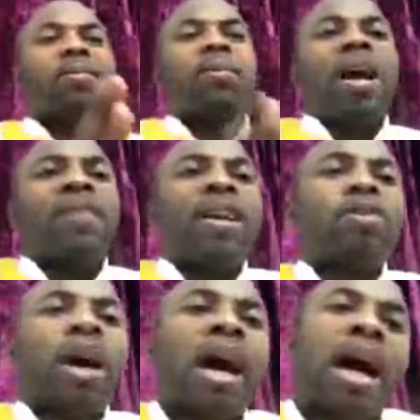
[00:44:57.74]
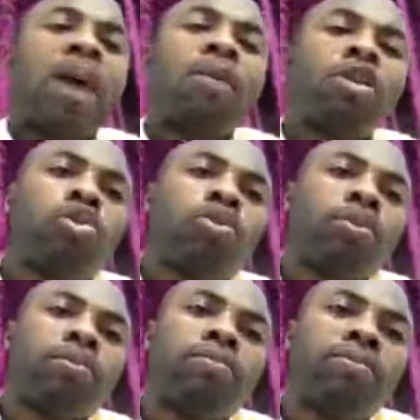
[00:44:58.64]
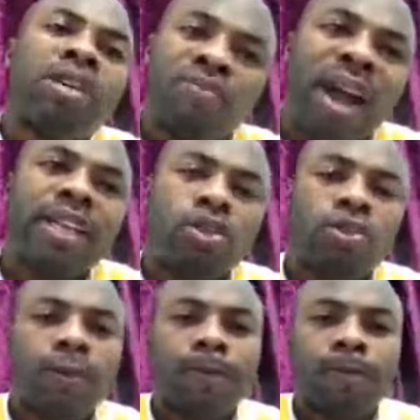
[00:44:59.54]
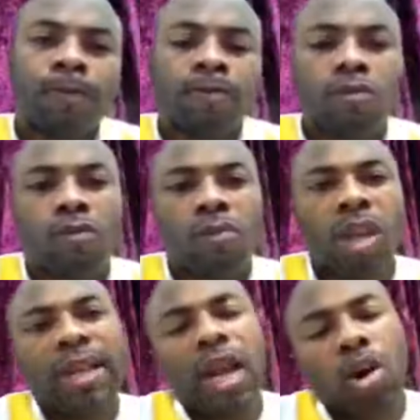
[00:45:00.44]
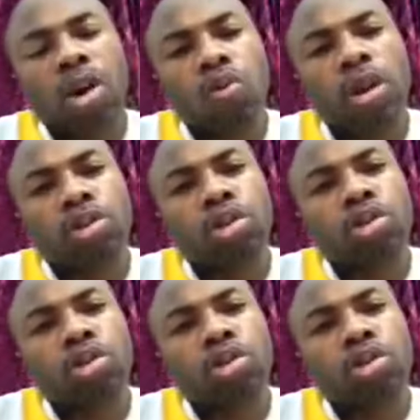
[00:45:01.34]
Wherever you are, I want to invite you that God wants you